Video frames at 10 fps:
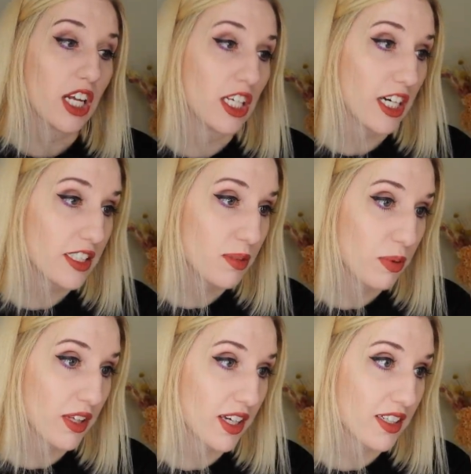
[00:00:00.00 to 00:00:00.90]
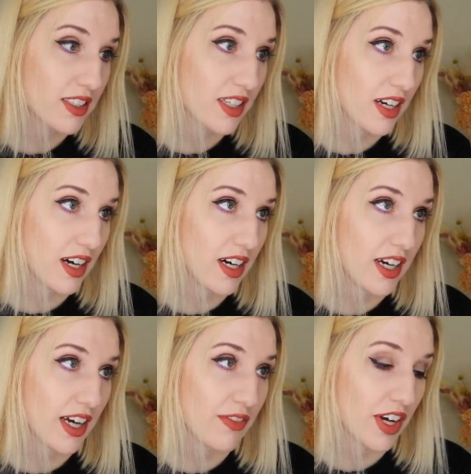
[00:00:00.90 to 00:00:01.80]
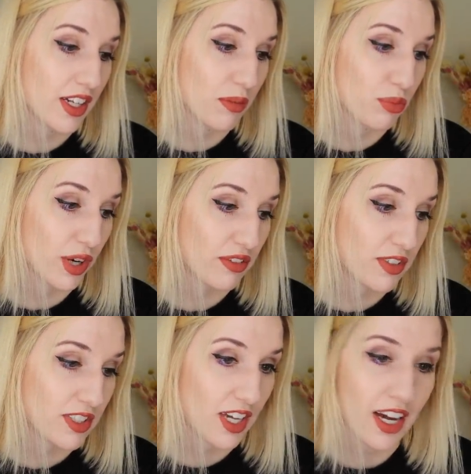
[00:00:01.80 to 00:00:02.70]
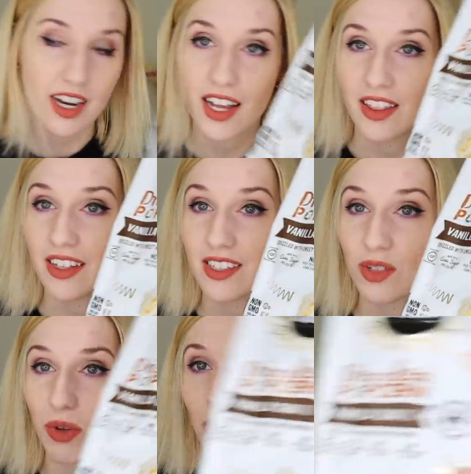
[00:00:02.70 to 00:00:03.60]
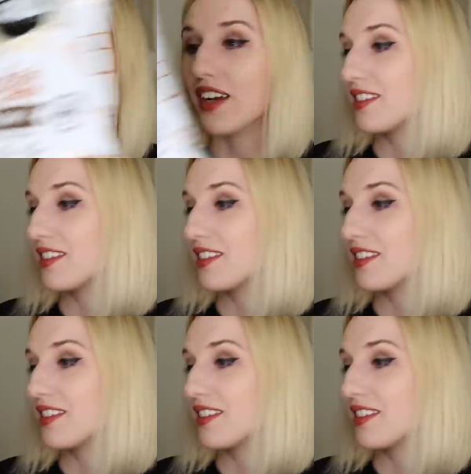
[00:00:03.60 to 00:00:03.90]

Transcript: yes, please. I have not eaten breakfast yet, and this is what I want